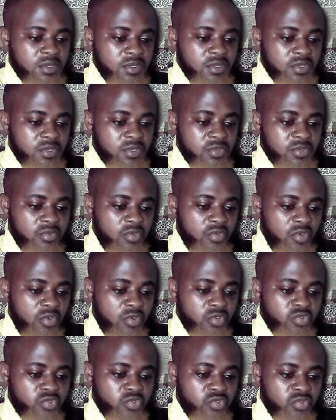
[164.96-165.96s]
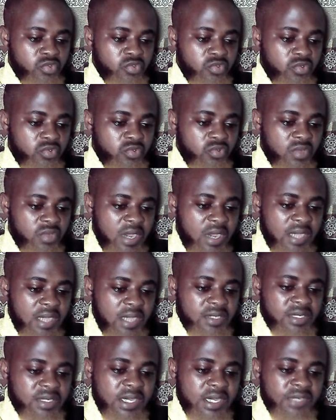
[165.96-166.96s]
So go to Google and
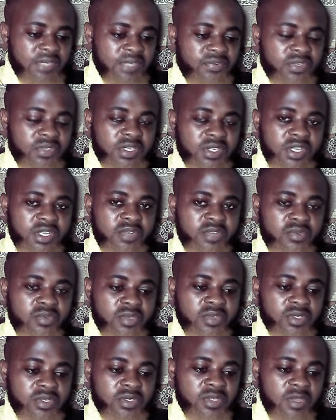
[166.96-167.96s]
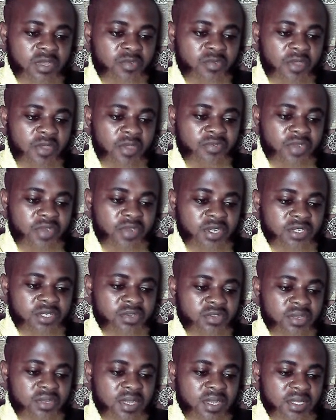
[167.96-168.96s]
search for the keywords. We have already
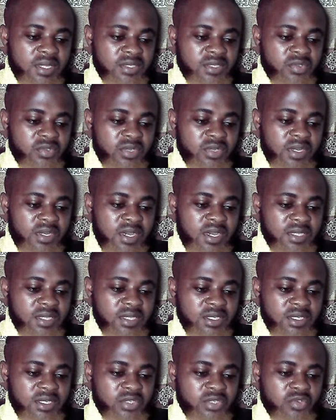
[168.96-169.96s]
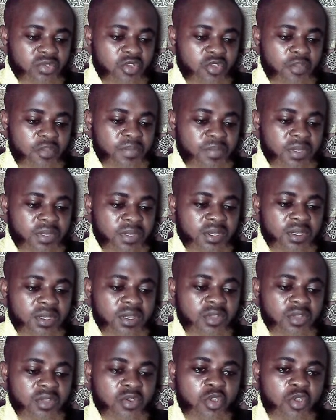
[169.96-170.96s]
done that. So the next thing is to copy
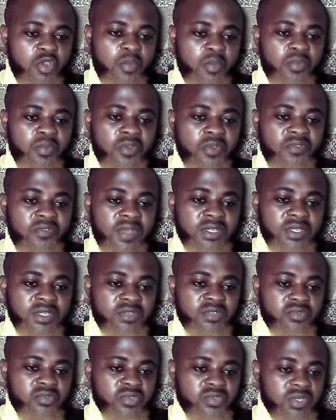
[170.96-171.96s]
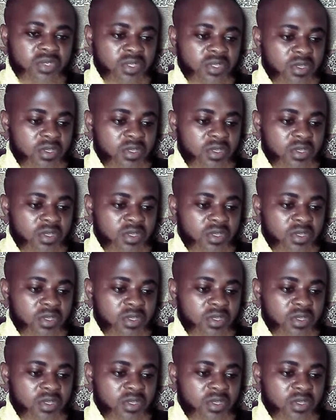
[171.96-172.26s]
couple of articles.